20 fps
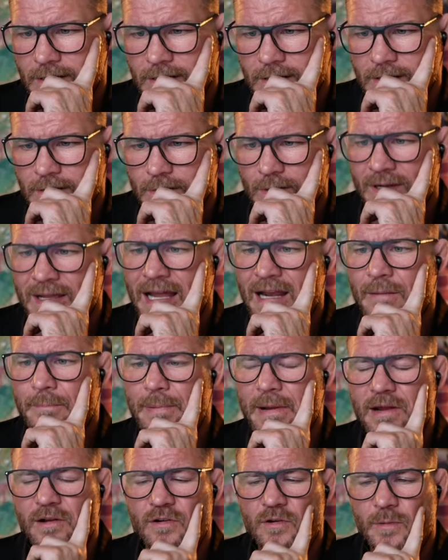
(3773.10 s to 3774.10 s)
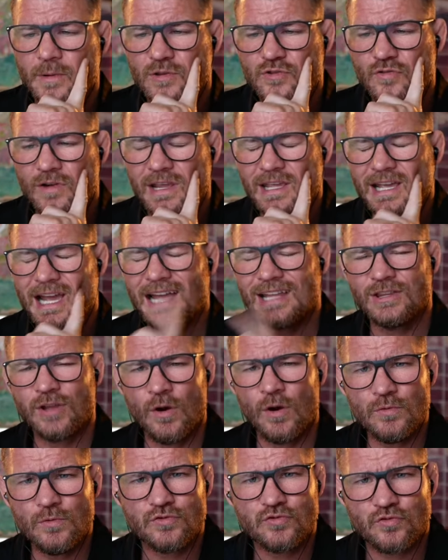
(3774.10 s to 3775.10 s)
What kind of beer do I drink? I
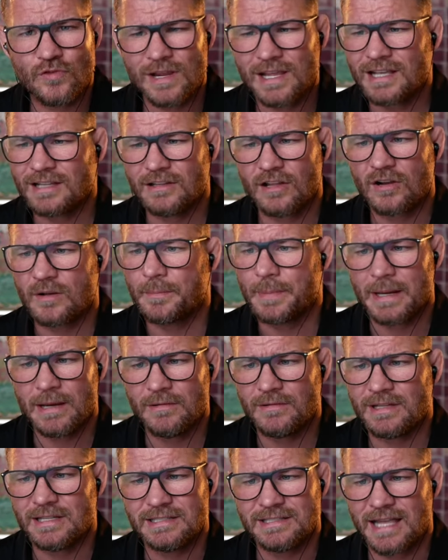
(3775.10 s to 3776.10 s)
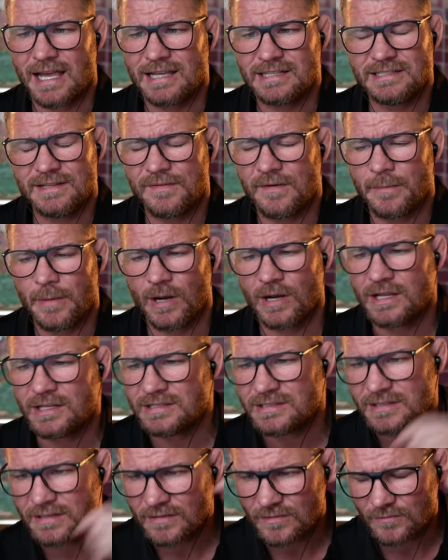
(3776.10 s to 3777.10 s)
don't drink a lot of beer these days, if I'm
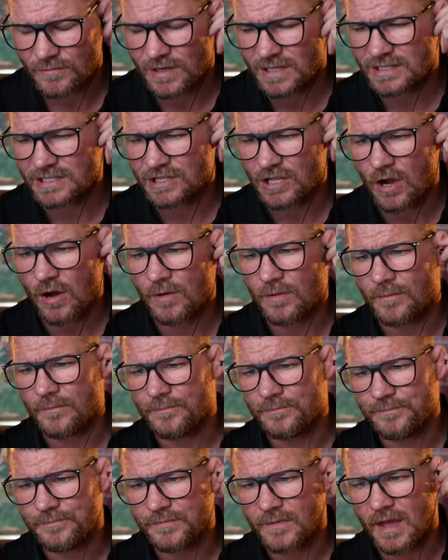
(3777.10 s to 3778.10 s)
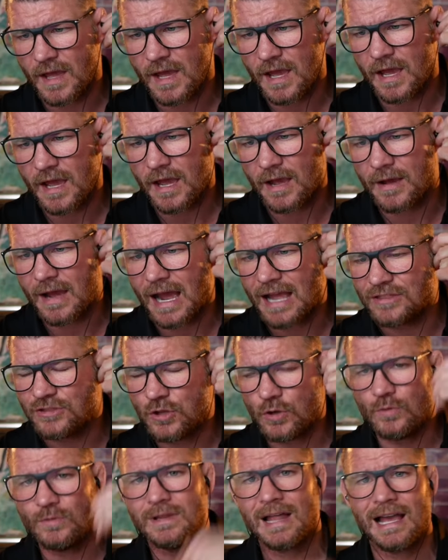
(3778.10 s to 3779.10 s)
honest. Really don't. Uh, I
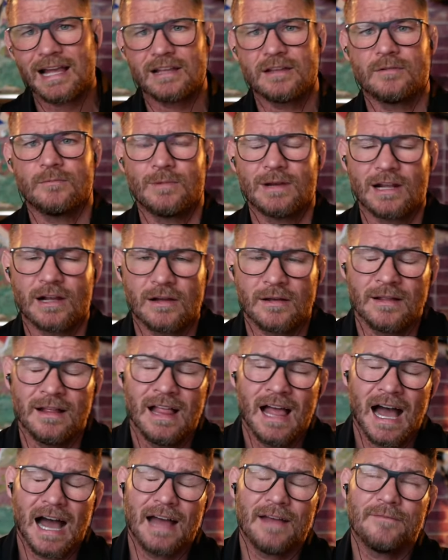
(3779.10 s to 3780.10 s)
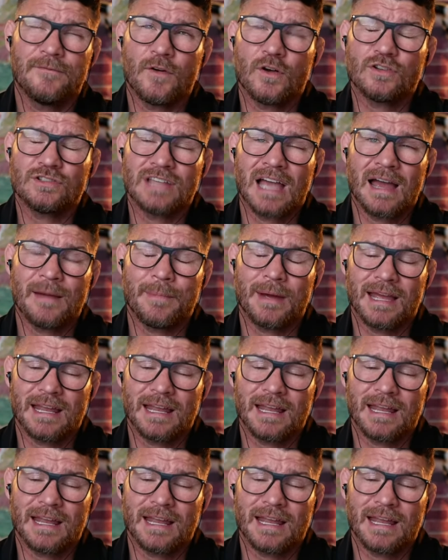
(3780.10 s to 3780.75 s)
do like... when I First time I had a